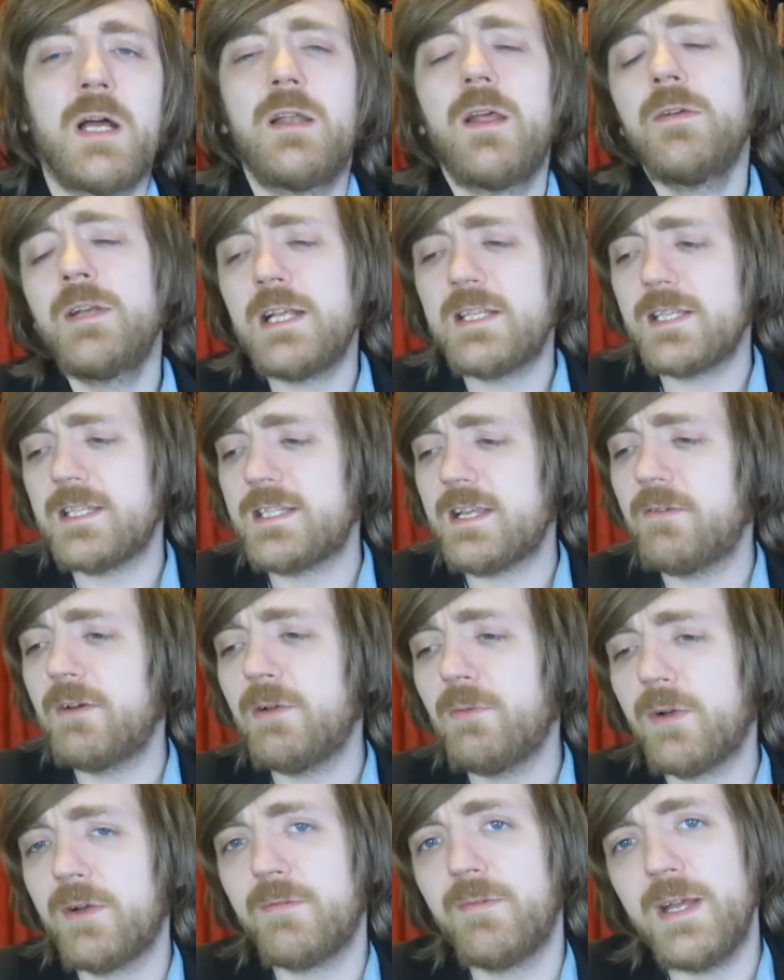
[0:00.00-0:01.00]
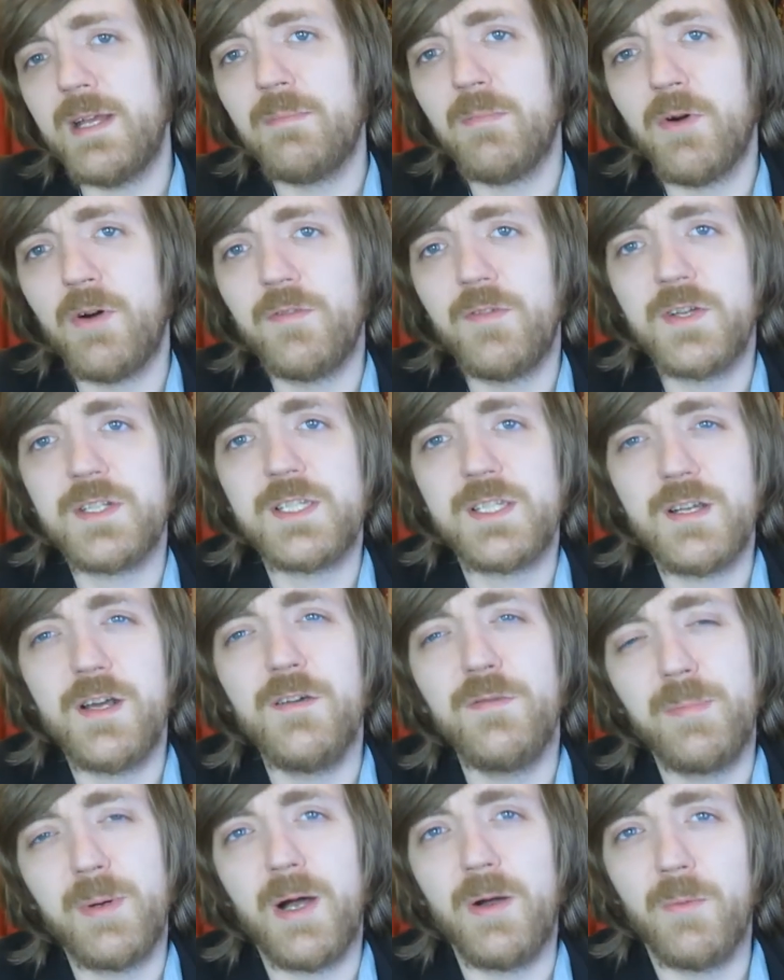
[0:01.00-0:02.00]
I don't necessarily want to read more of her
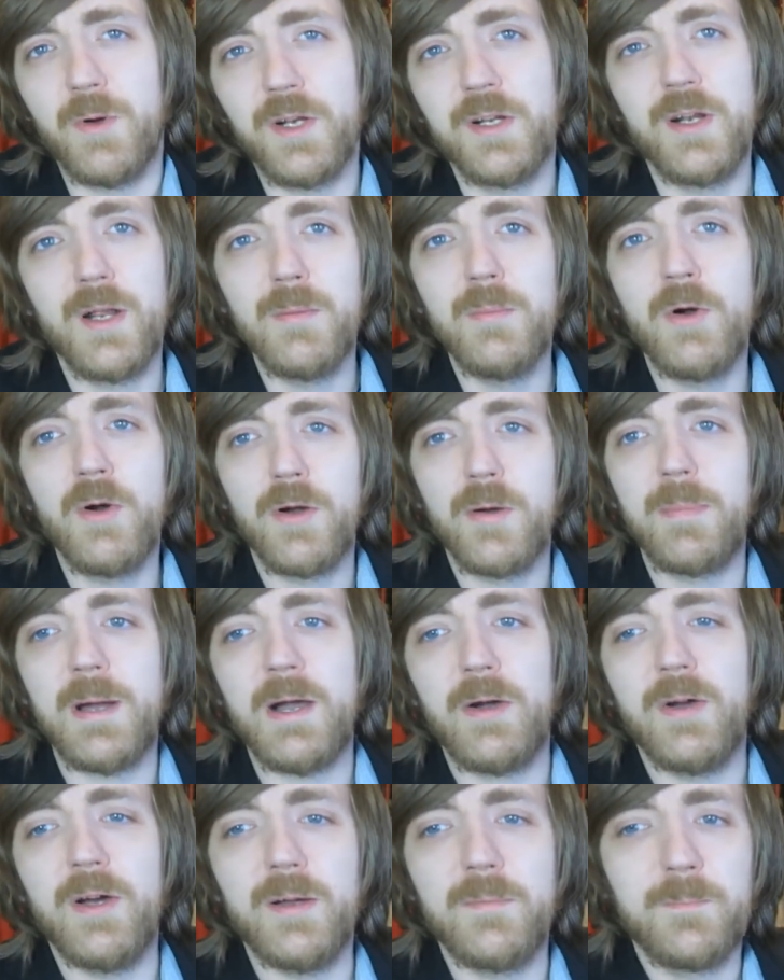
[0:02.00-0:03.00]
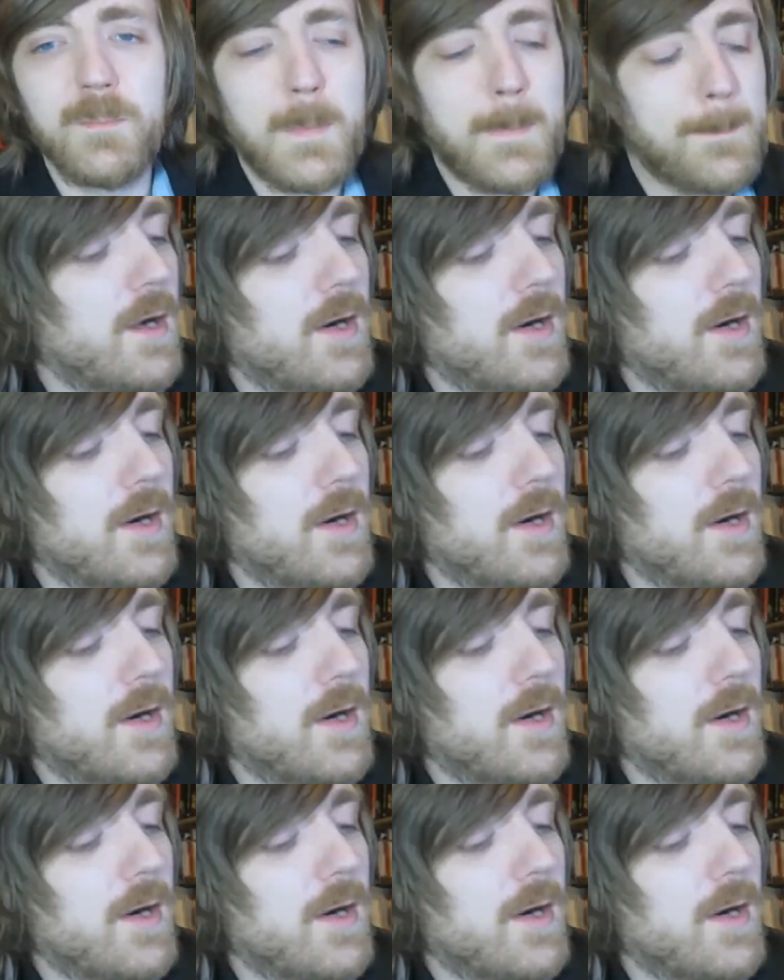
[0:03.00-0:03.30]
stuff, but I want to know more about her.